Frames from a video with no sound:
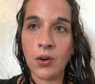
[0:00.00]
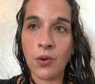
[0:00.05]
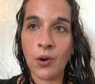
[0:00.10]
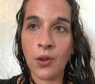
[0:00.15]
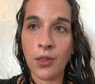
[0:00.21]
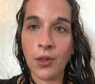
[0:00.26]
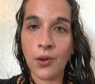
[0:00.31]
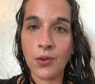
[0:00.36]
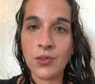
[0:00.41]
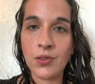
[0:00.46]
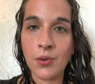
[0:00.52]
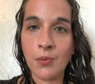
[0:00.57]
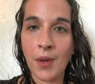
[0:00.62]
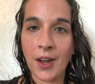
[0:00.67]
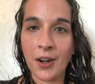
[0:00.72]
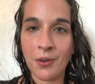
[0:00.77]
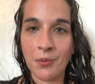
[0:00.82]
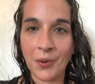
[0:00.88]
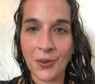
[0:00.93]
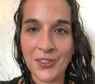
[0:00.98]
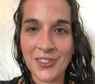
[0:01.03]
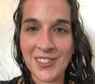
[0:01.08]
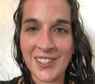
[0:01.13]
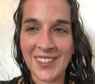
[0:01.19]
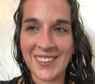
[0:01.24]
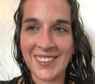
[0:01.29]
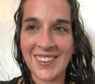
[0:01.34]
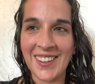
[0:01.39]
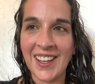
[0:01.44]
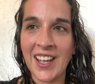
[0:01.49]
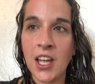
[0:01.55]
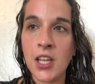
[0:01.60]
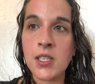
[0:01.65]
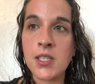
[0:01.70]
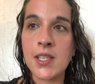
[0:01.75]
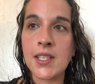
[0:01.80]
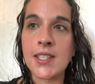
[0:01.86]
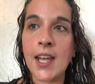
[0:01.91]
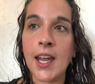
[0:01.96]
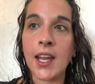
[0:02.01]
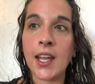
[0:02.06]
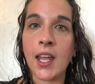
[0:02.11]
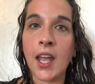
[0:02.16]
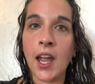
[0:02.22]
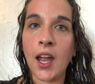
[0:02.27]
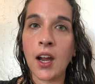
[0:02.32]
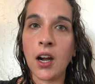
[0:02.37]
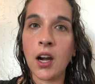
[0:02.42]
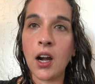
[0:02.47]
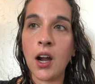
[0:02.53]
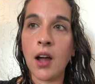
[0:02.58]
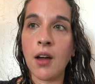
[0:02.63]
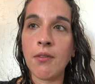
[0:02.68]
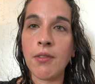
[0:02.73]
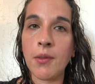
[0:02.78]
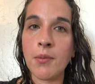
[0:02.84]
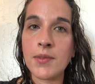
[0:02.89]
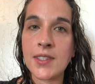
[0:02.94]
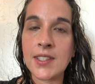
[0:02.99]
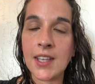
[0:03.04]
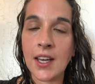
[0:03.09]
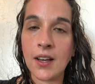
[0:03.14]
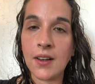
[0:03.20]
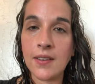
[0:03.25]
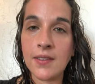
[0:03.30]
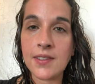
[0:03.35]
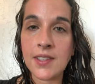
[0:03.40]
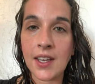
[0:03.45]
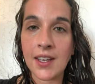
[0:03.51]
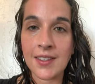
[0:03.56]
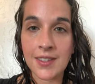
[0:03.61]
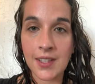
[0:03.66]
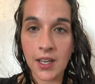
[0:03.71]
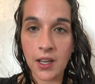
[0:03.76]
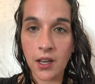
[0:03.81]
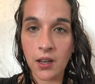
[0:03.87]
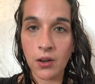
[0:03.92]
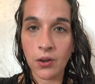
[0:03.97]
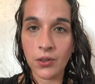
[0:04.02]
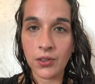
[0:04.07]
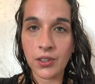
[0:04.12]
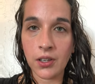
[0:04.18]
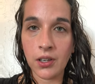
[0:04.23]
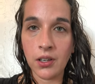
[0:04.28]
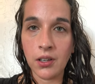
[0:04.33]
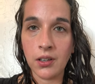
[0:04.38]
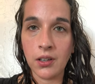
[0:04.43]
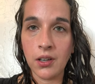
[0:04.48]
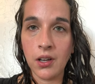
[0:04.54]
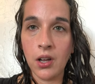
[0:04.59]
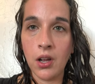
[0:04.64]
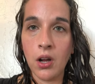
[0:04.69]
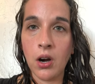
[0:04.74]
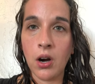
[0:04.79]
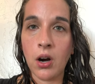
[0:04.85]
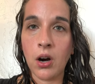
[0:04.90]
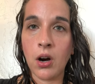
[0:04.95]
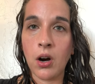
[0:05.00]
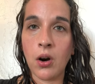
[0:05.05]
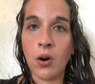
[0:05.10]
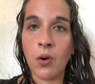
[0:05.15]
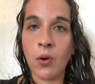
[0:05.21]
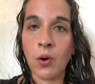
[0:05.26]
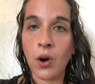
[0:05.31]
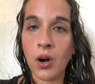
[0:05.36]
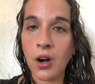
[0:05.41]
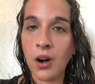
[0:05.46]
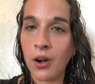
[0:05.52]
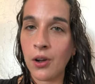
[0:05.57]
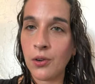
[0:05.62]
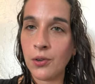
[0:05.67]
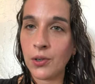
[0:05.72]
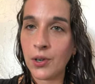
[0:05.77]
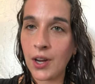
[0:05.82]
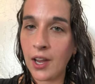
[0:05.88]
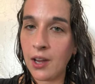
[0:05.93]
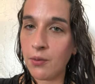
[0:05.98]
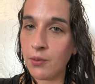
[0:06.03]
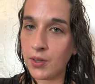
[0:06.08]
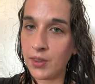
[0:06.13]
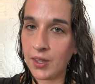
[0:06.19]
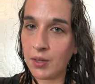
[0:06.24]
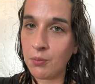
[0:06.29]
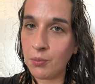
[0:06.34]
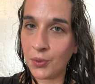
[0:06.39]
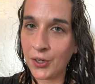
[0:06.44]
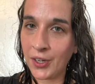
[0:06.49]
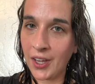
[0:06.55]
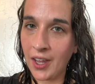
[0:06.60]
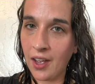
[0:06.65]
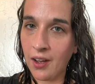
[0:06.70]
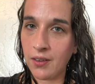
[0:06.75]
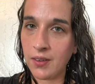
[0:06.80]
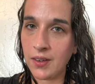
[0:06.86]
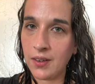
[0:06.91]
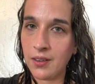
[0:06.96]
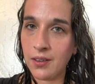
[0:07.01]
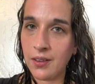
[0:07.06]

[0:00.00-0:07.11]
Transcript: or those who matter most to you, to take care of themselves as they get older? Or are you okay with them burning out?